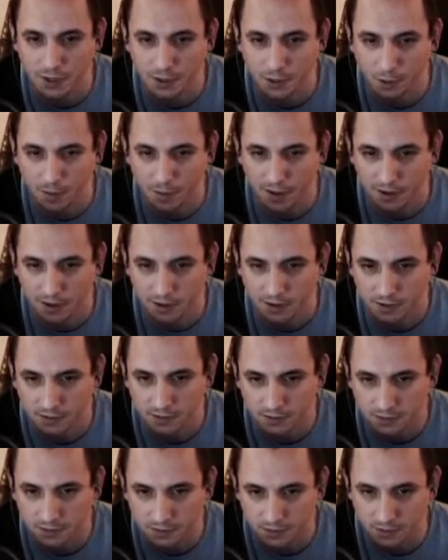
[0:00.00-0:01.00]
know better.
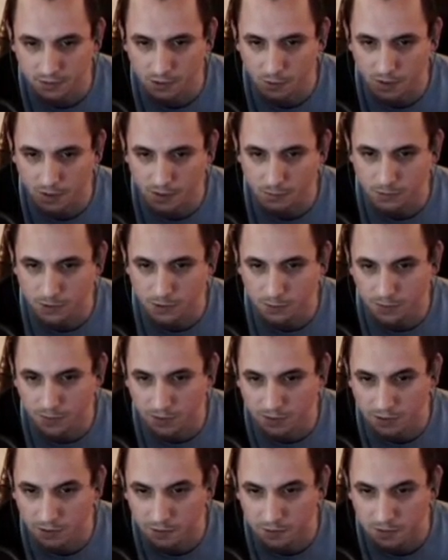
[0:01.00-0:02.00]
I don't know why I'm jumping
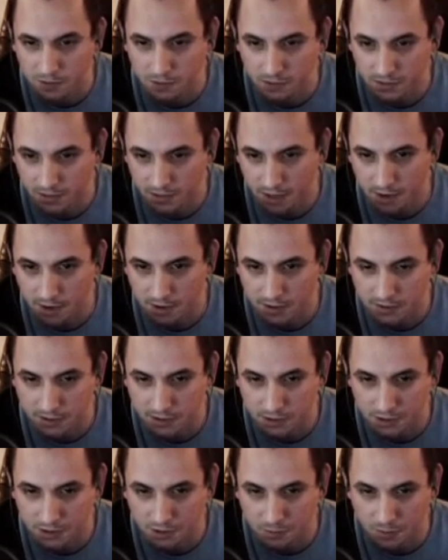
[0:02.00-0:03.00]
in different areas I
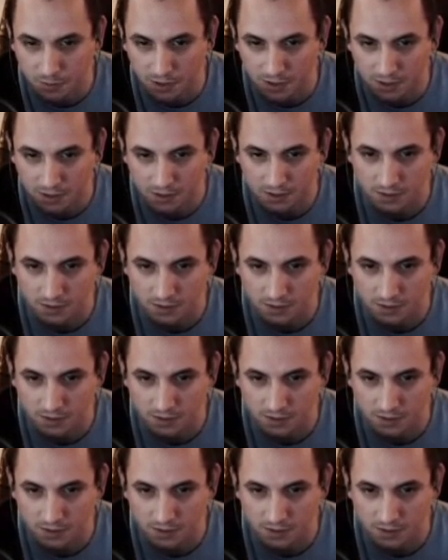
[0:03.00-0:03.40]
shouldn't be.